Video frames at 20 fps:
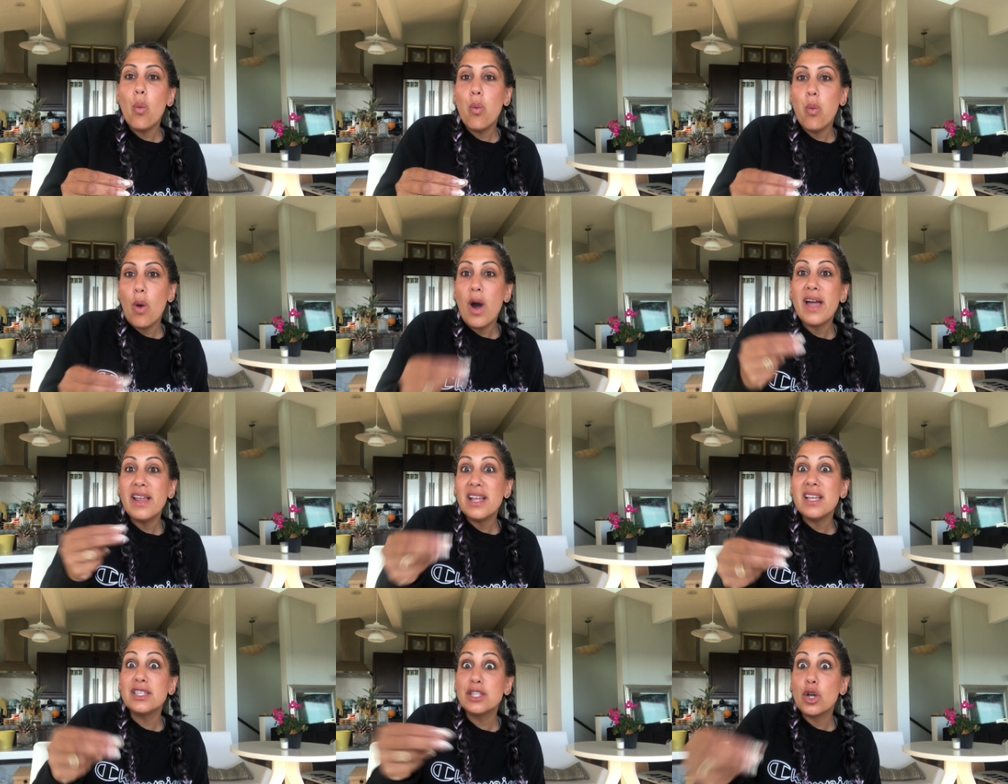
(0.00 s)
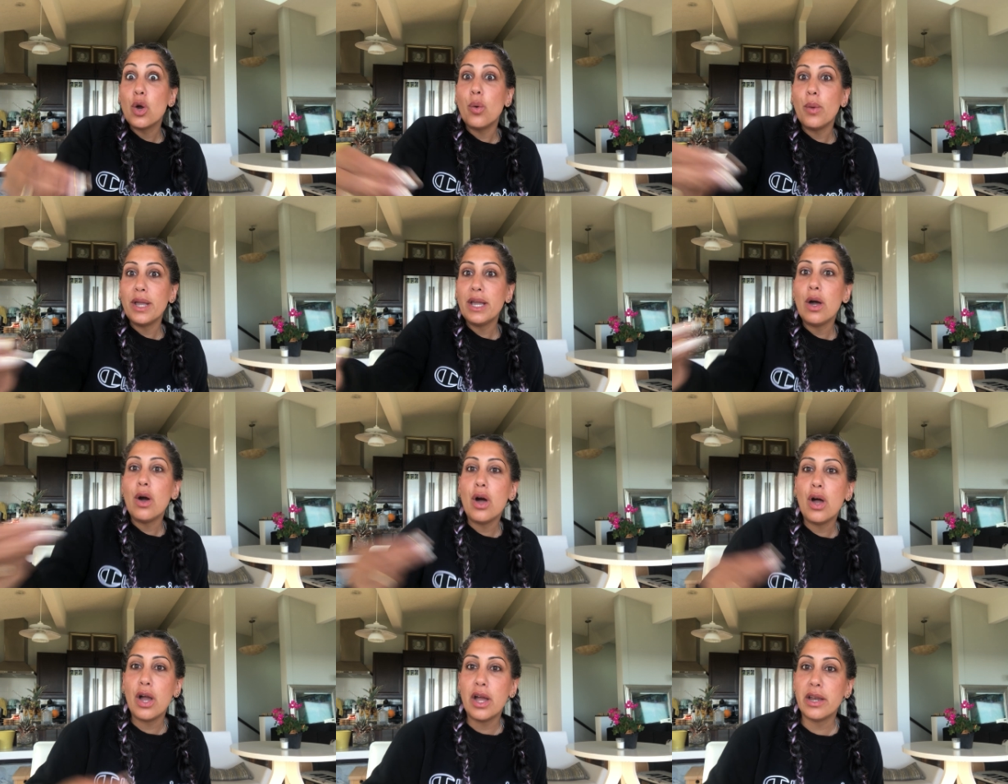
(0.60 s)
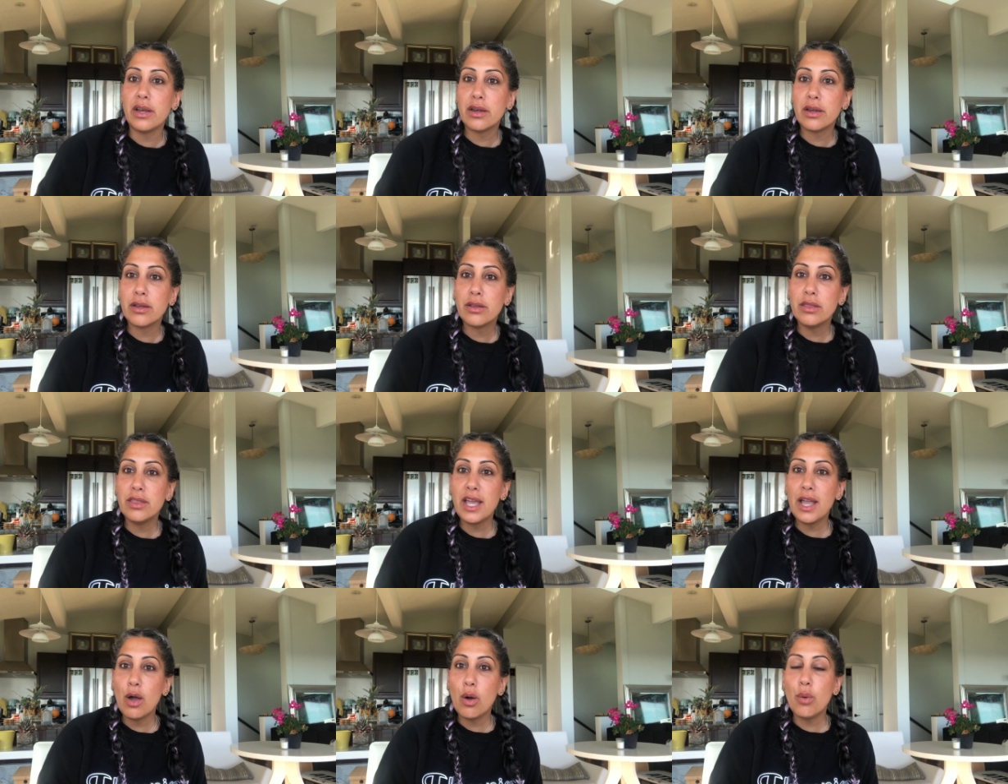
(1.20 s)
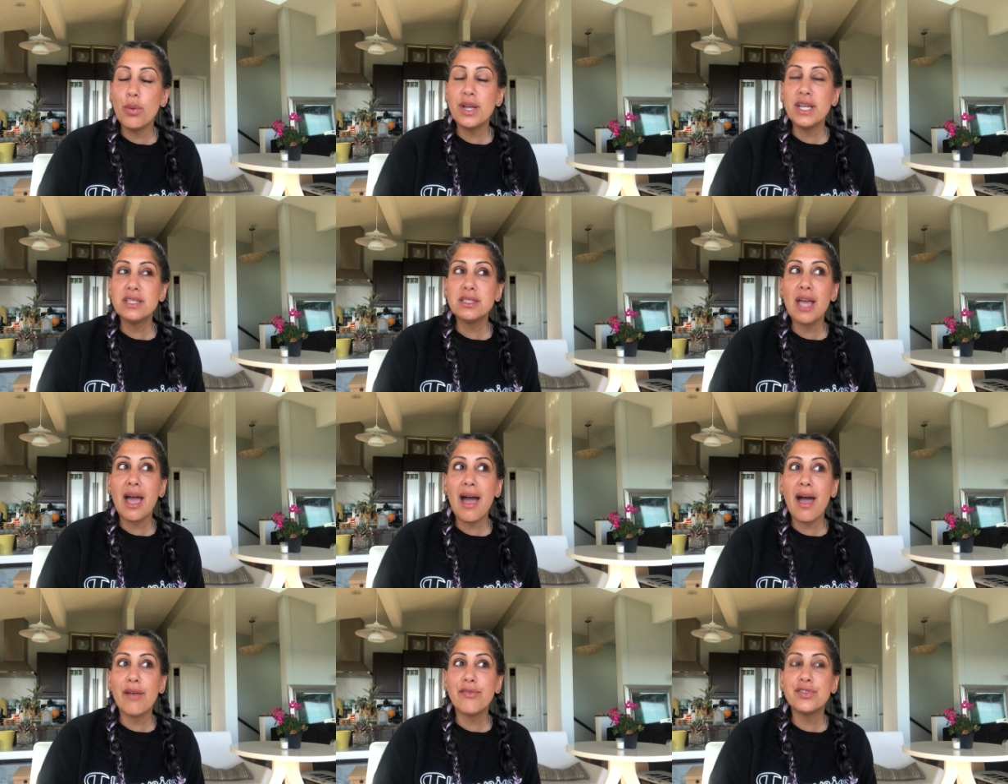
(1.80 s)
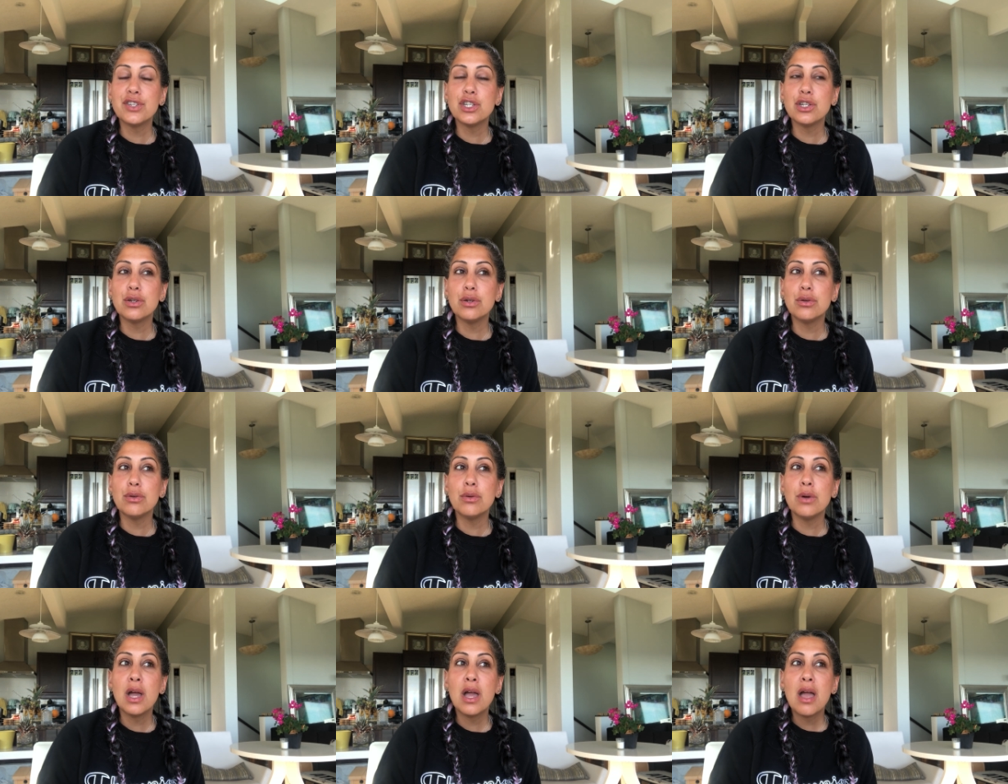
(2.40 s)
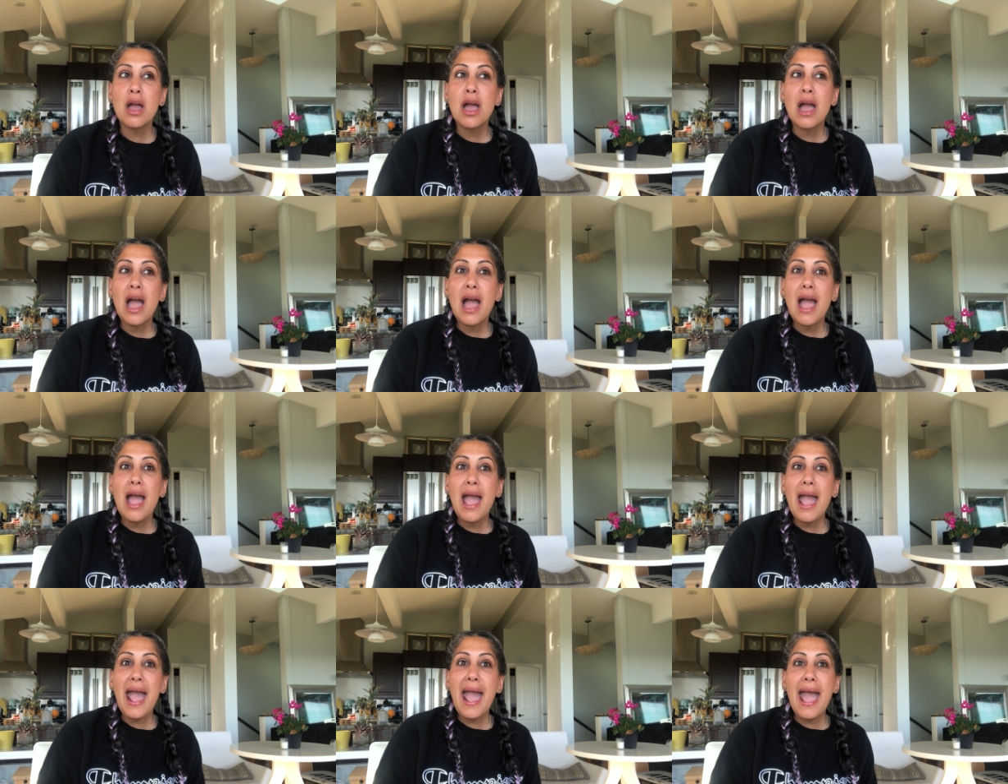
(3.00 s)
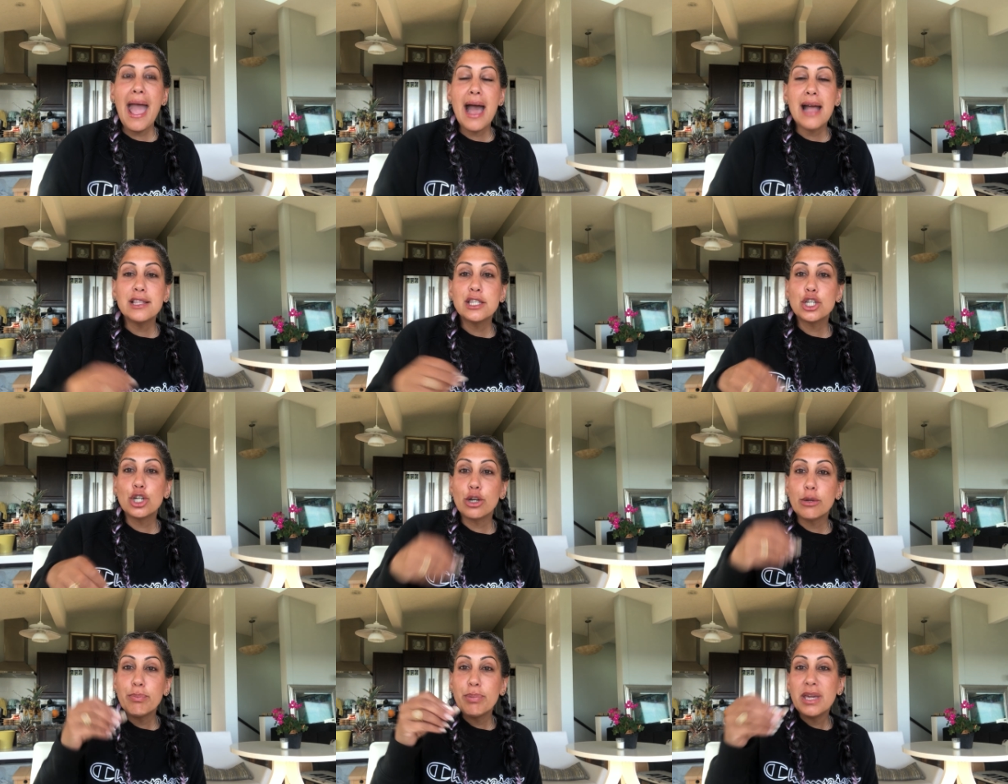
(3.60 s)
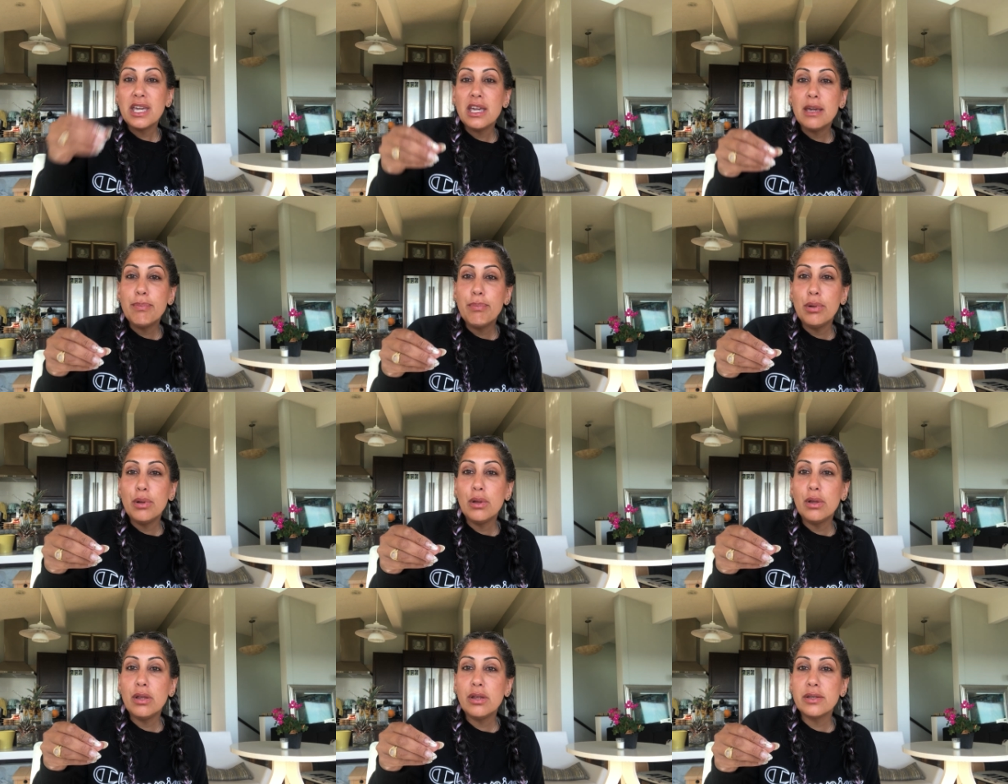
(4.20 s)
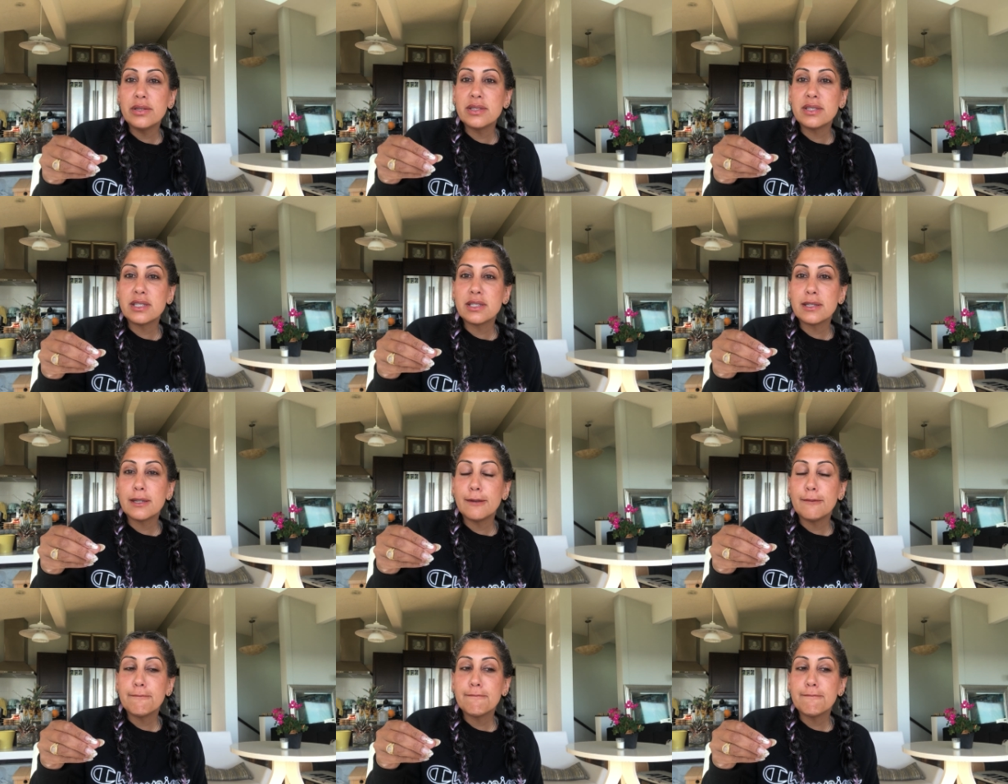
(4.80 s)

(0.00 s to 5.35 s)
what is going on. They always have to answer people's